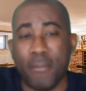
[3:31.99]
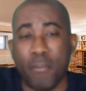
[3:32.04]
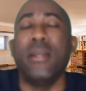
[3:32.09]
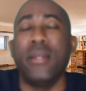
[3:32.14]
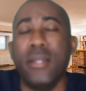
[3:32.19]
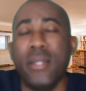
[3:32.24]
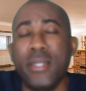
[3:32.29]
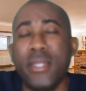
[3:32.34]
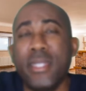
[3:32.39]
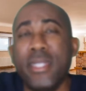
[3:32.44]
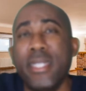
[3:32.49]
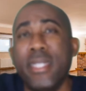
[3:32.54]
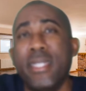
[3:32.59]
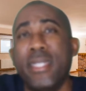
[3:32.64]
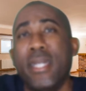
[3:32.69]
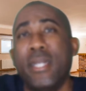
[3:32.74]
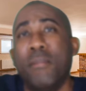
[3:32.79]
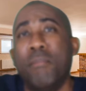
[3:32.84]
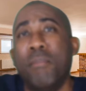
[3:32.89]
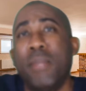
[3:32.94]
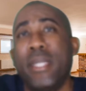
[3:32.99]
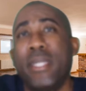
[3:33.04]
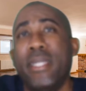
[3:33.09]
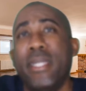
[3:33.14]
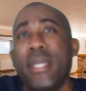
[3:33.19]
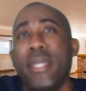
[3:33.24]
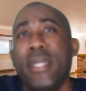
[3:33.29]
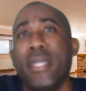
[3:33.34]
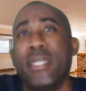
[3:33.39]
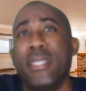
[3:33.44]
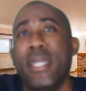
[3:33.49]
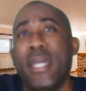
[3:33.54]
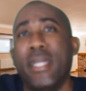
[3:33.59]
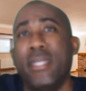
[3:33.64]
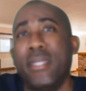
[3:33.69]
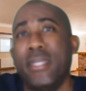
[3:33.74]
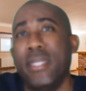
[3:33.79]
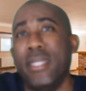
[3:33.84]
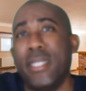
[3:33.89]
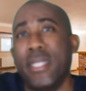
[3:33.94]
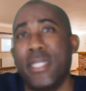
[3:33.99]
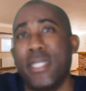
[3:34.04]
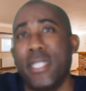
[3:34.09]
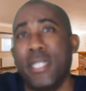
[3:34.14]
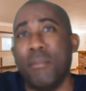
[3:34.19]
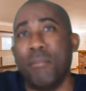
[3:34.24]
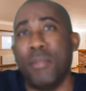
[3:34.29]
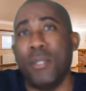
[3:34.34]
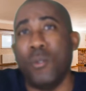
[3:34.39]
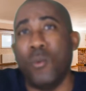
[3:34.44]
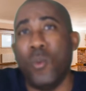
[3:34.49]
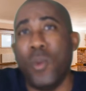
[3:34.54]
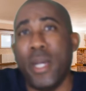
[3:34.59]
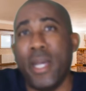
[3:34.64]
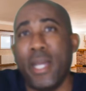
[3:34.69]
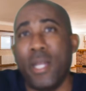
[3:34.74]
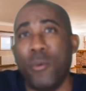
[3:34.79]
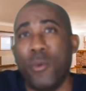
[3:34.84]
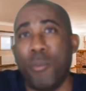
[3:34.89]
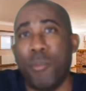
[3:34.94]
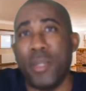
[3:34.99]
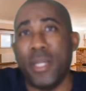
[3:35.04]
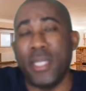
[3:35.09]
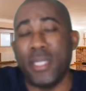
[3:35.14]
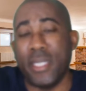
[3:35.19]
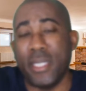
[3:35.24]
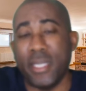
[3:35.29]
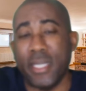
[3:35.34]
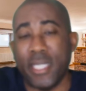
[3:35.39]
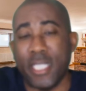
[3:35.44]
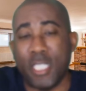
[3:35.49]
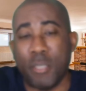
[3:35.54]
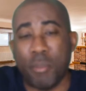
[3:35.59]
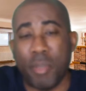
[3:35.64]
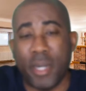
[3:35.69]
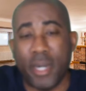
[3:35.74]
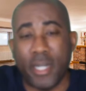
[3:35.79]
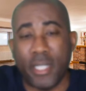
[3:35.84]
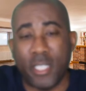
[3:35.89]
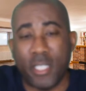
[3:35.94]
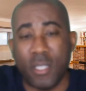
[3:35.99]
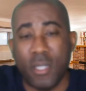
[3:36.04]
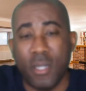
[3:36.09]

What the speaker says: Another thing that mechanics had to disassemble while replacing these parts